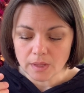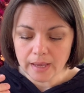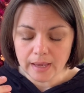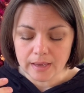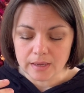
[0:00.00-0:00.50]

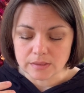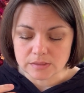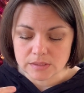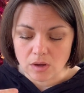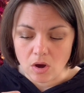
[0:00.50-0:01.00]

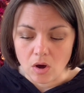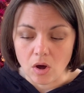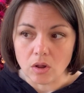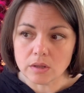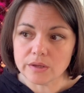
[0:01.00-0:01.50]
and
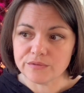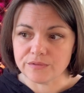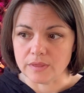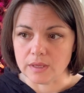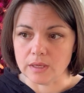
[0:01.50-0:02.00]
all of
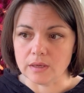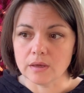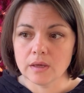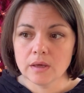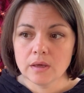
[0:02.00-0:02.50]
the
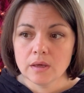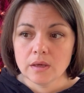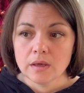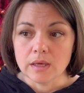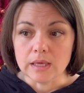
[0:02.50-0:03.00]

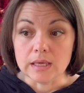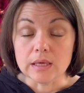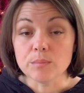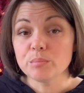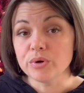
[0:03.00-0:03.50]

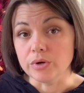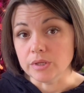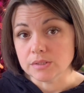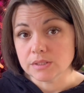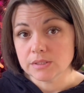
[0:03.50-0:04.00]

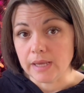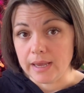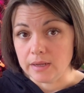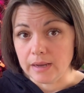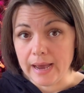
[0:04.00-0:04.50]
inputs
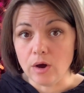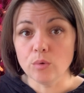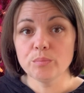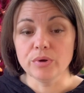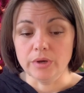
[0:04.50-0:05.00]
and
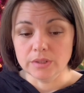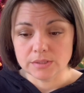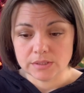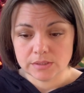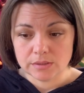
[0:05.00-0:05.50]

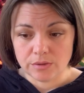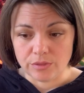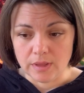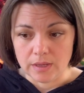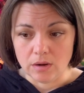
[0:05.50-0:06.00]
outputs
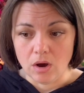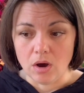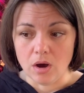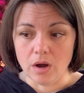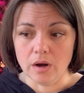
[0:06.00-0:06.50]
that
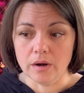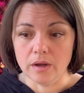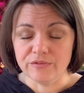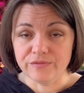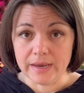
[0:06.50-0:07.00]
are
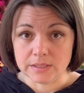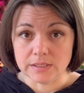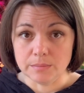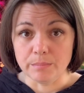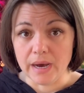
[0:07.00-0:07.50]

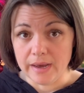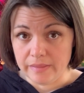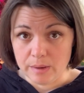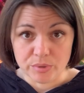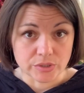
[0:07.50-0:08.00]
affected by
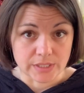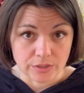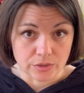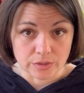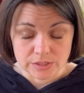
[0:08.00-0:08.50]
that
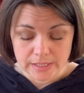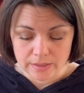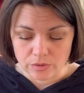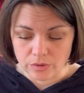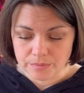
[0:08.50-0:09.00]
particular
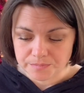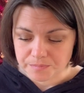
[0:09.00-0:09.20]
cycle.